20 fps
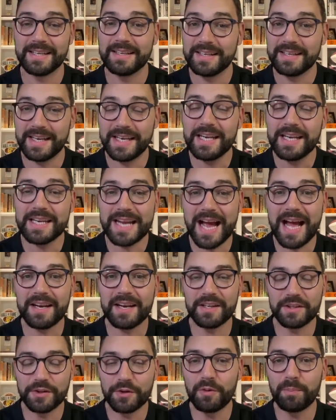it had gotten
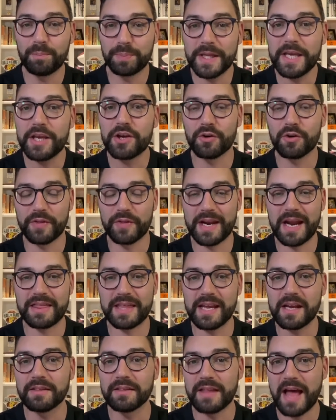a little bleaker than I
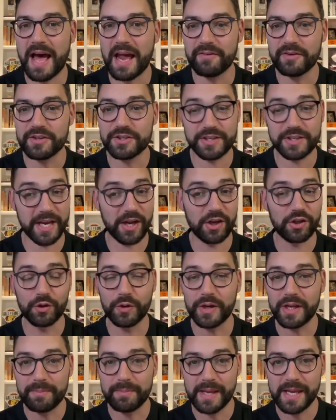think a lot of us,
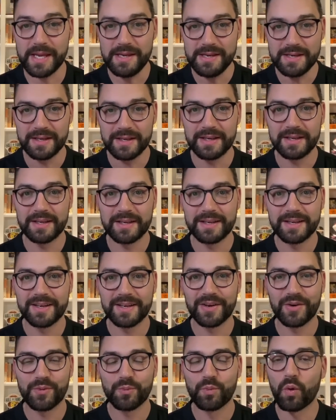including me,
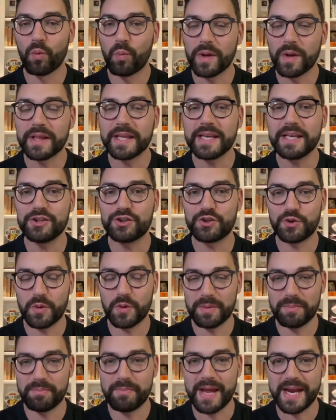were willing to
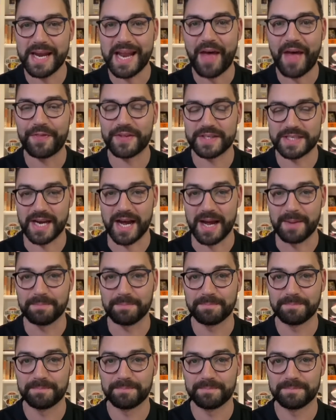admit at the time.
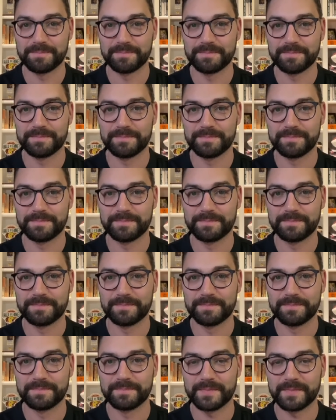
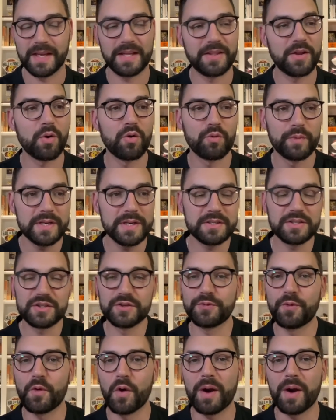And there were reasons
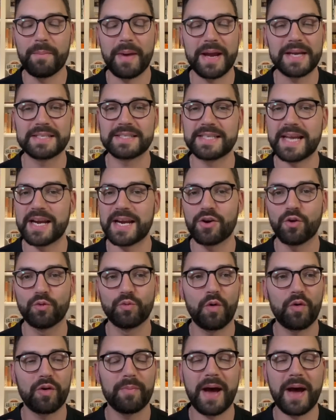for it. Mike Sando
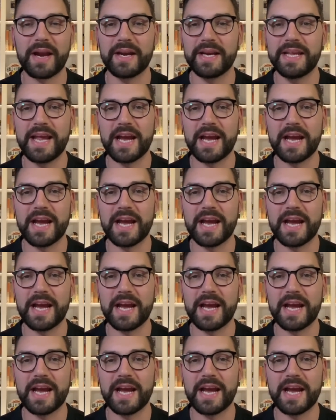wrote about it. He